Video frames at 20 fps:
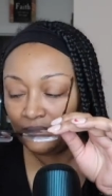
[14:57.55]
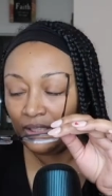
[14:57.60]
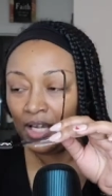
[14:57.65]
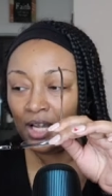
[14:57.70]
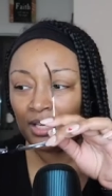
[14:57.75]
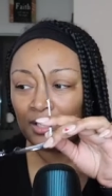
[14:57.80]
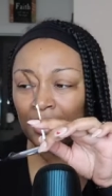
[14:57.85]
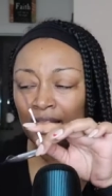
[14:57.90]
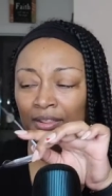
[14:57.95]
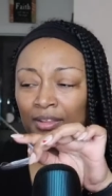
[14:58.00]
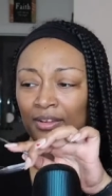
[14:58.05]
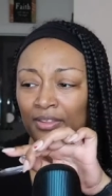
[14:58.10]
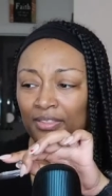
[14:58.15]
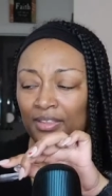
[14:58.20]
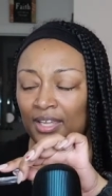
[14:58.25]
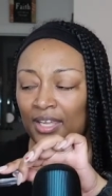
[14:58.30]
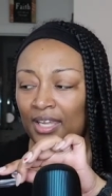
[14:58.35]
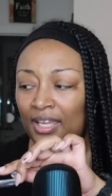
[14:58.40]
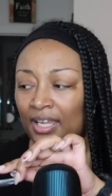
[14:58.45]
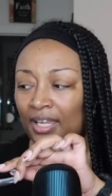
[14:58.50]
Another
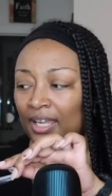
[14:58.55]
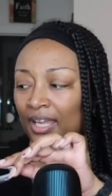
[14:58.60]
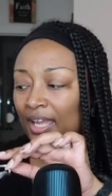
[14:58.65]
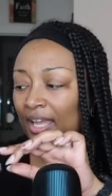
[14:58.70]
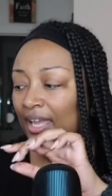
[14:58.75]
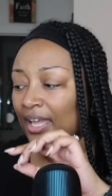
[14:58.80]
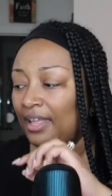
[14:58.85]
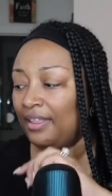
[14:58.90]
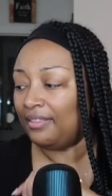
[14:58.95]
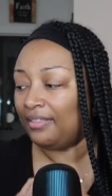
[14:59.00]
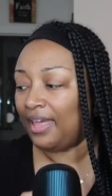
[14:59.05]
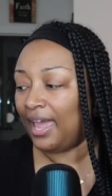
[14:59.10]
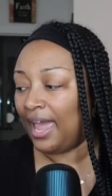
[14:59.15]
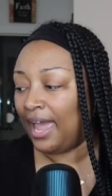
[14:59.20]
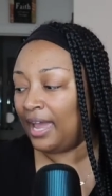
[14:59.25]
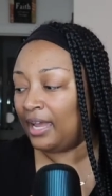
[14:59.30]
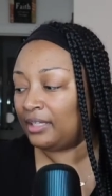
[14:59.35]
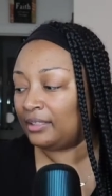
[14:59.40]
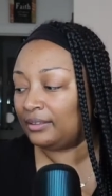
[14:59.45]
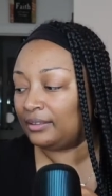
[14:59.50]
thing
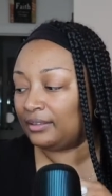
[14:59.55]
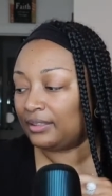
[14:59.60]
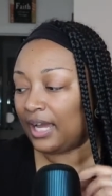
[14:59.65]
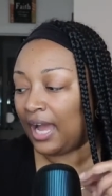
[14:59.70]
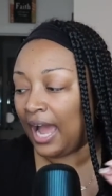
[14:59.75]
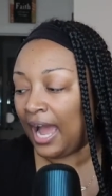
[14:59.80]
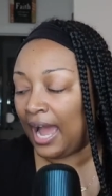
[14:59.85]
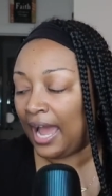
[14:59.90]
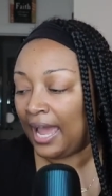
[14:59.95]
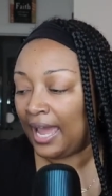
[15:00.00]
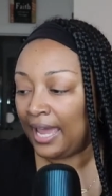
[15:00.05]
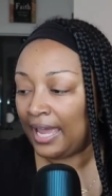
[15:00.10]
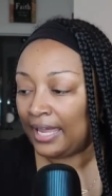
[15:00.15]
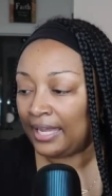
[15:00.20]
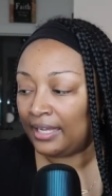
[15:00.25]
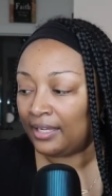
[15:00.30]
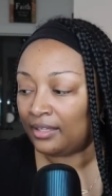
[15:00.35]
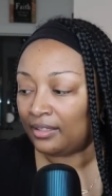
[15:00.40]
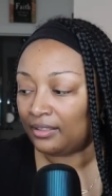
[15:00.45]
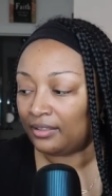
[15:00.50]
that
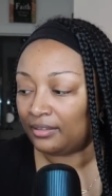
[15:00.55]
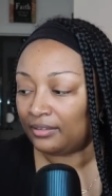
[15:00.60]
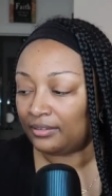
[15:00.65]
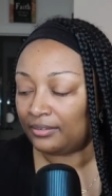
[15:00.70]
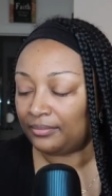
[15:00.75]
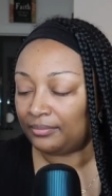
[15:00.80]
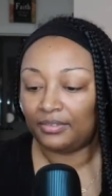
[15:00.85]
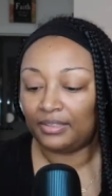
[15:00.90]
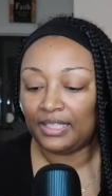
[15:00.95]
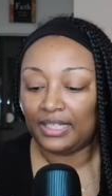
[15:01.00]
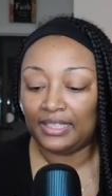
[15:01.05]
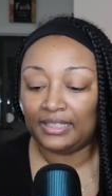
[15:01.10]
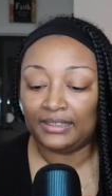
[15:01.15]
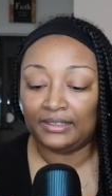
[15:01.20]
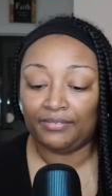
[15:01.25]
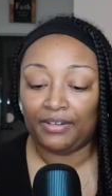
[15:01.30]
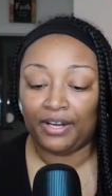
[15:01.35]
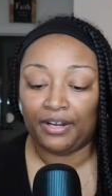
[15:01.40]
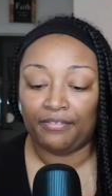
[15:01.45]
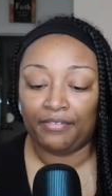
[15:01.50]
I um, think is
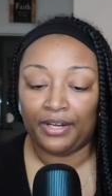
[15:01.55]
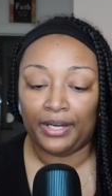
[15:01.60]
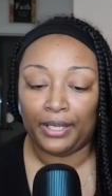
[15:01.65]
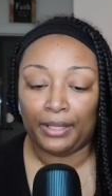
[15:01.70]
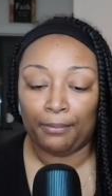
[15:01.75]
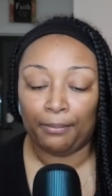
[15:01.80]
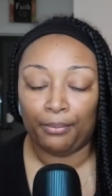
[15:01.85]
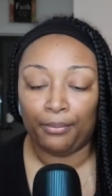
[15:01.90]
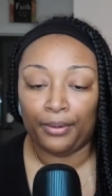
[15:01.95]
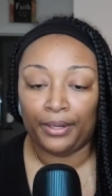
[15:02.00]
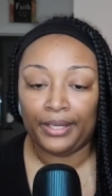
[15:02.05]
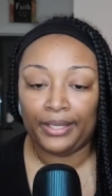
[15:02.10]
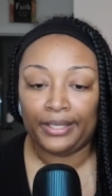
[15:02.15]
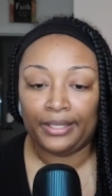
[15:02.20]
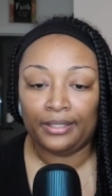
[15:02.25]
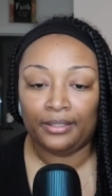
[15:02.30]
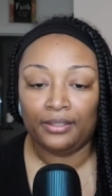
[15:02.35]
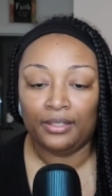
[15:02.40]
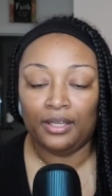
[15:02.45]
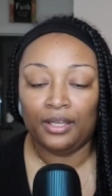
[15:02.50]
very, very
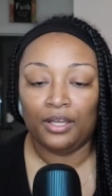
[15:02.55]
important